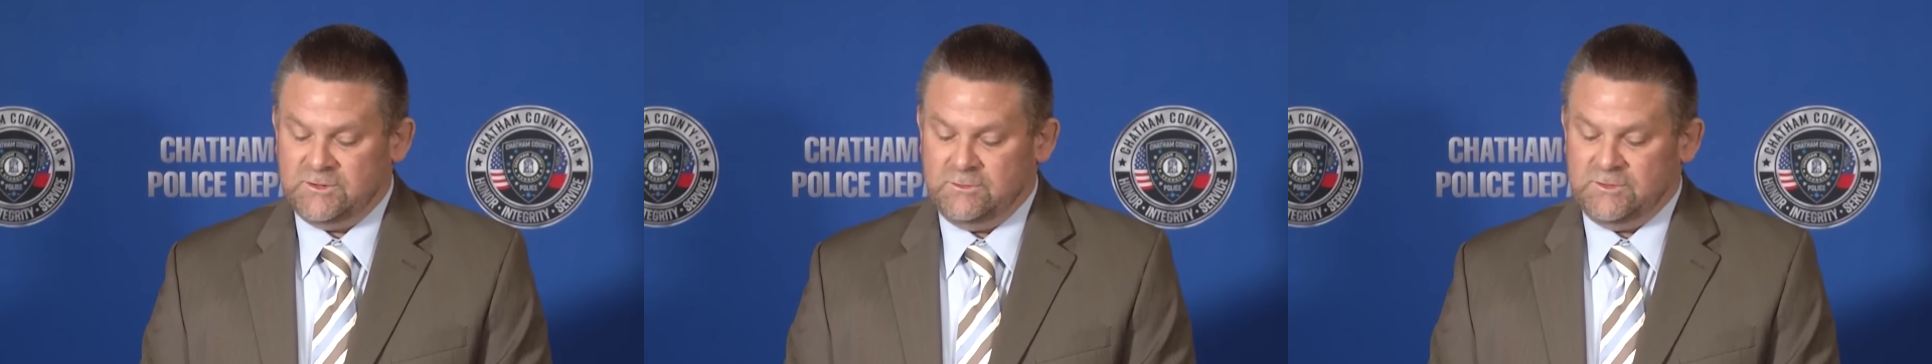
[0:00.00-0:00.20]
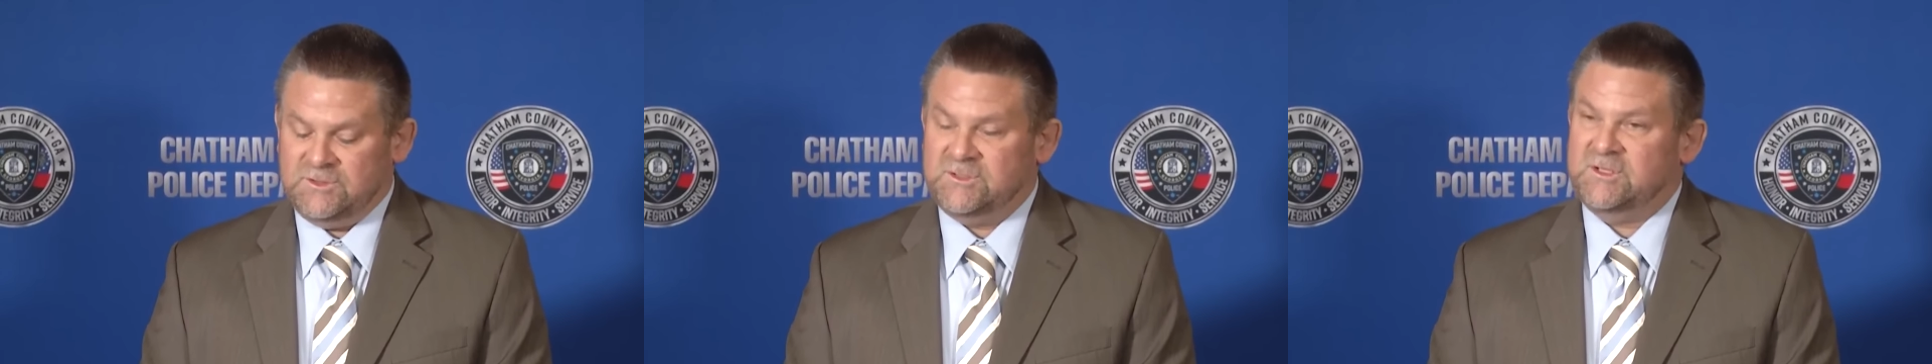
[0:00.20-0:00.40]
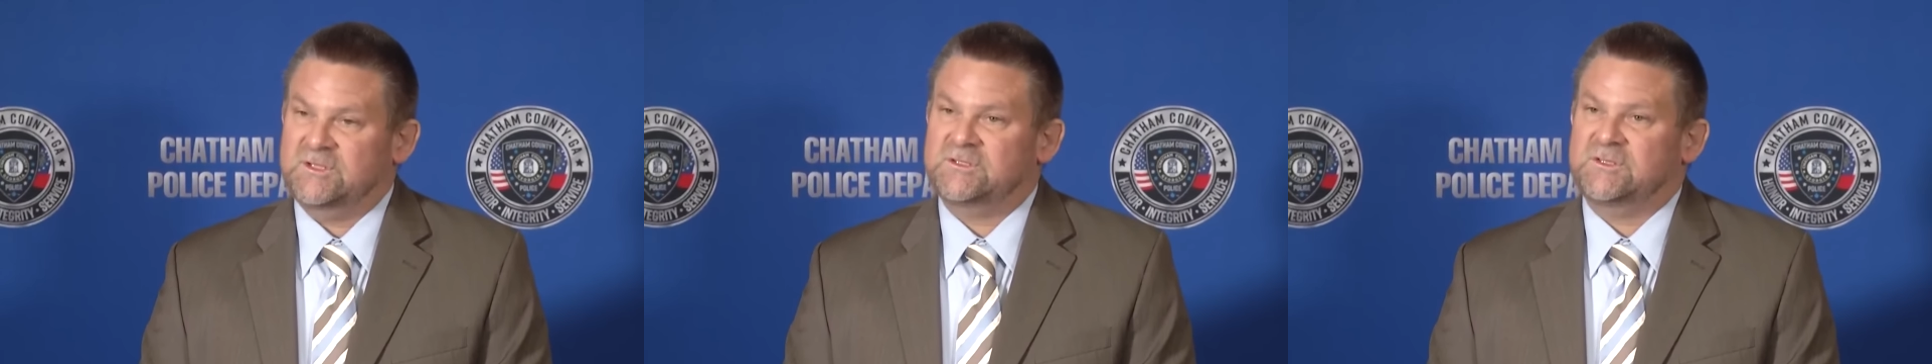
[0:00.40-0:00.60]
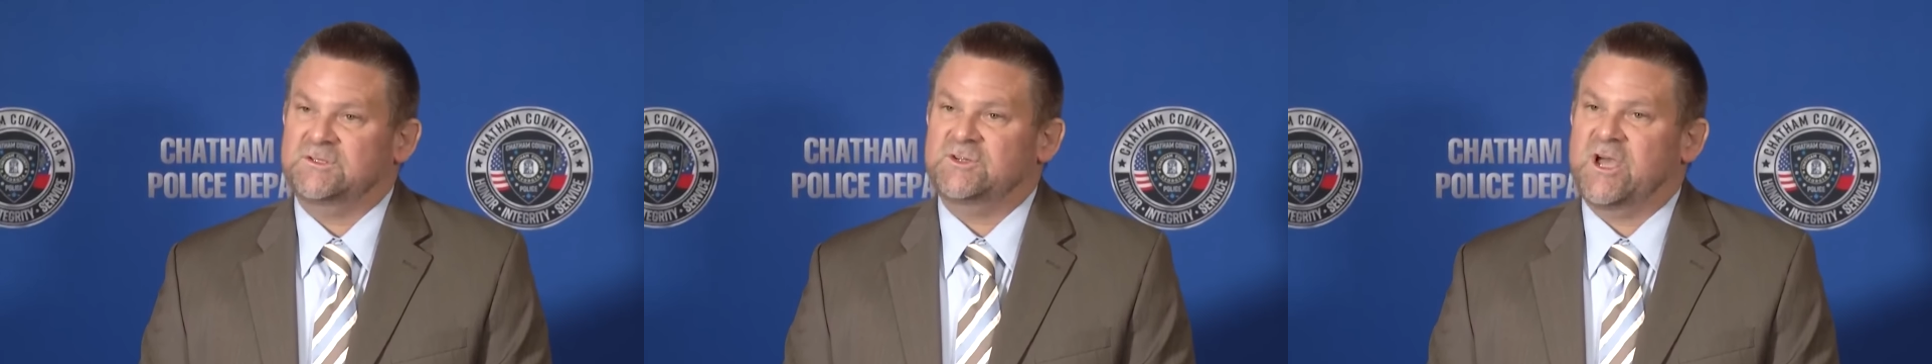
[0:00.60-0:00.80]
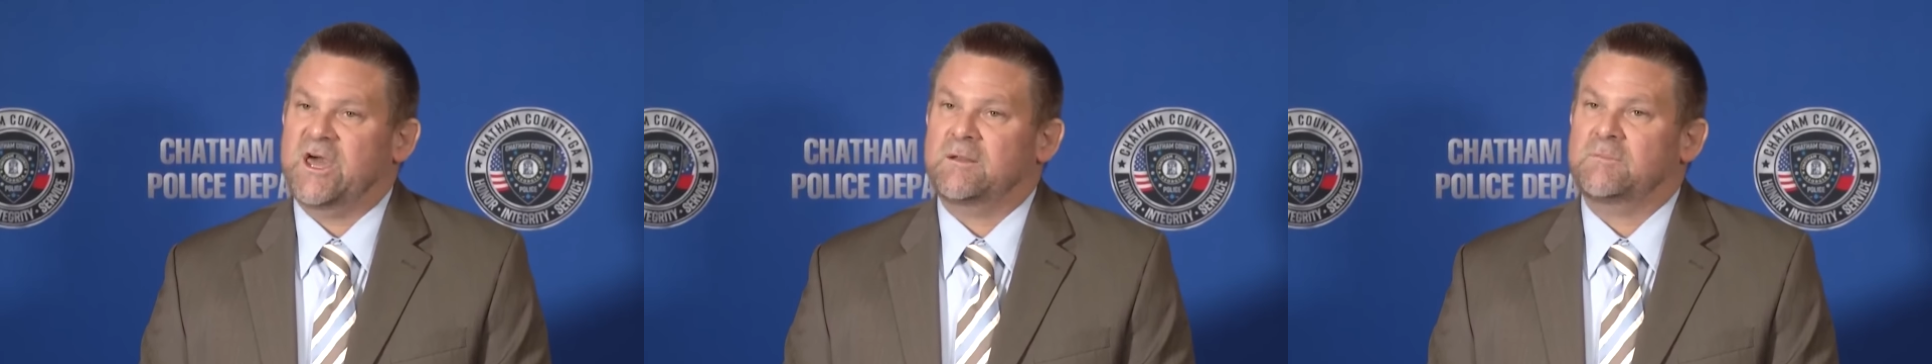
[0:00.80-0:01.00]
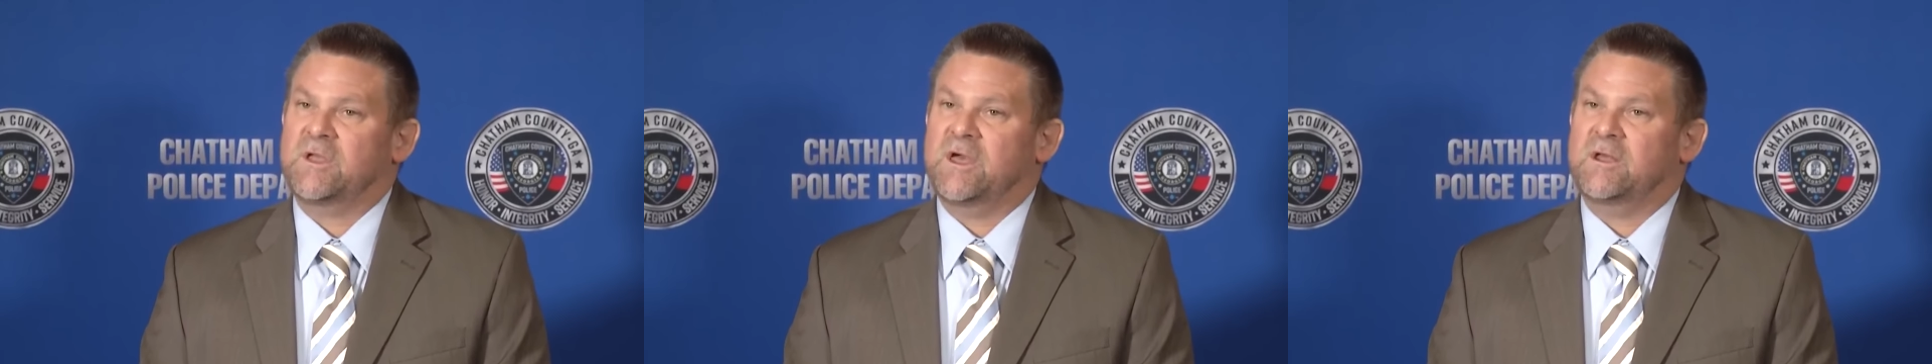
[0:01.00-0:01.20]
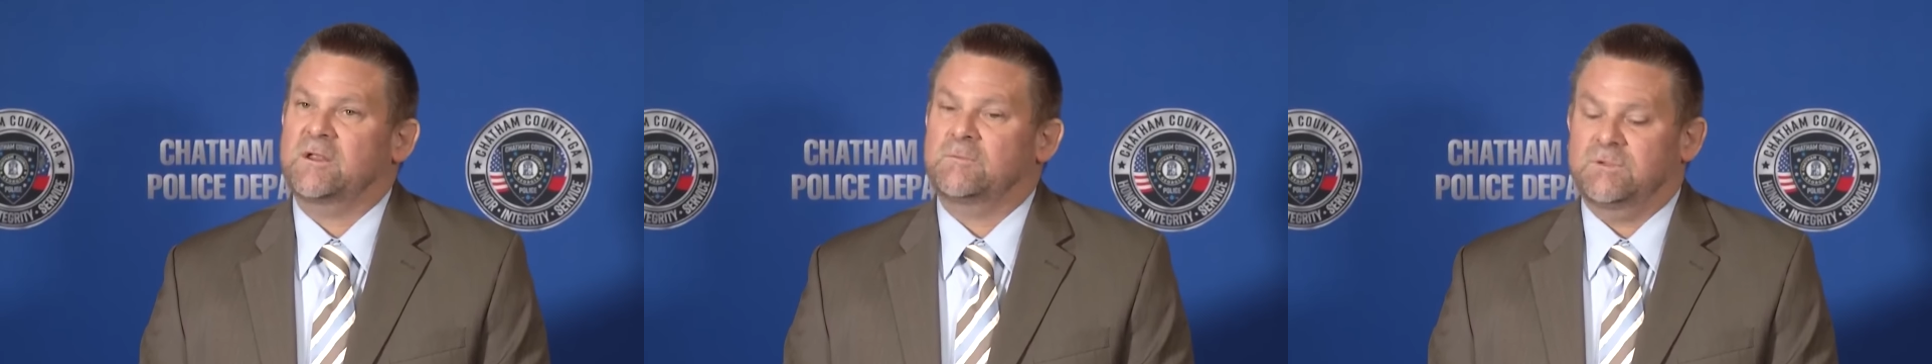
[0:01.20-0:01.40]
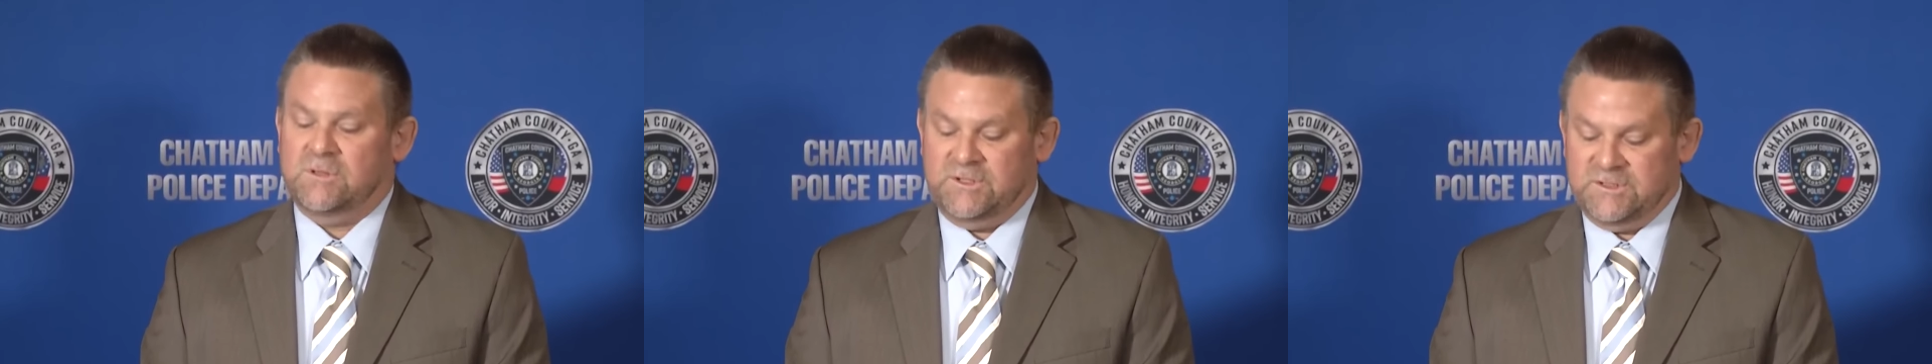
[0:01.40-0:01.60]
to assist the Chatham
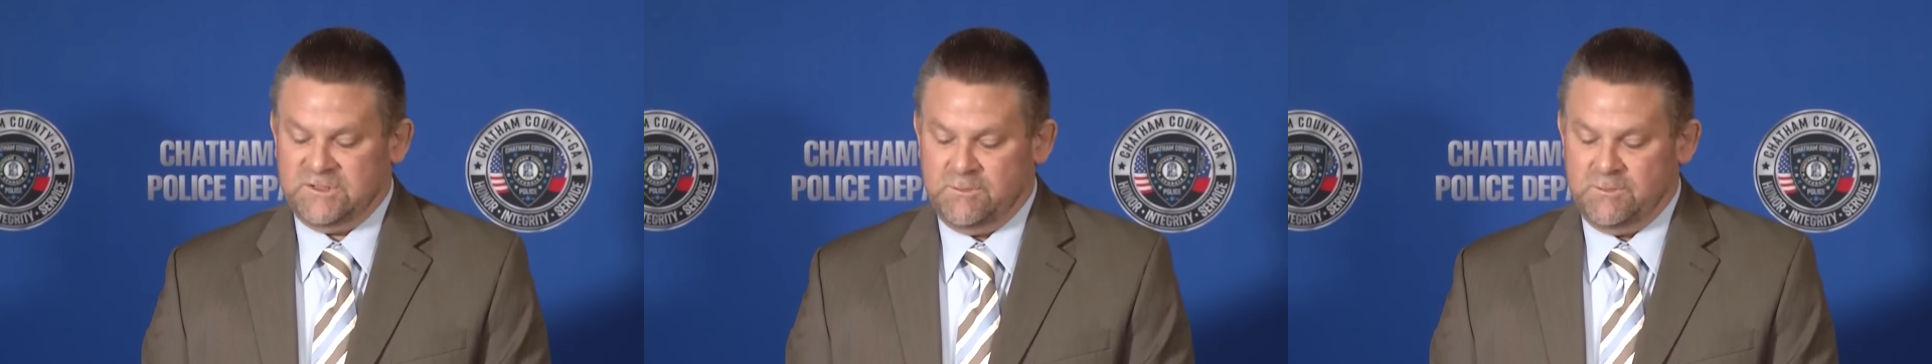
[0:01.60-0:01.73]
County Police